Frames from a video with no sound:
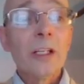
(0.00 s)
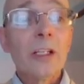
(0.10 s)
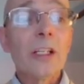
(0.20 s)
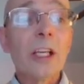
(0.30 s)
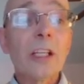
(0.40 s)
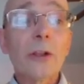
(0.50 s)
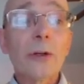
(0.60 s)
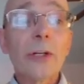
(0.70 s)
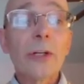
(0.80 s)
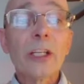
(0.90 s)
To take the
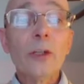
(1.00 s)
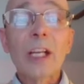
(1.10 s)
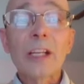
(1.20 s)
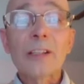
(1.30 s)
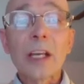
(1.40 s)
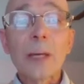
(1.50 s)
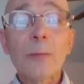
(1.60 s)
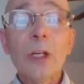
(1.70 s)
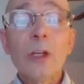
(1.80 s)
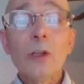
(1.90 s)
Learning Unit
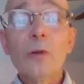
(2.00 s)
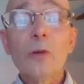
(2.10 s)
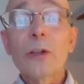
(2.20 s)
exam, Use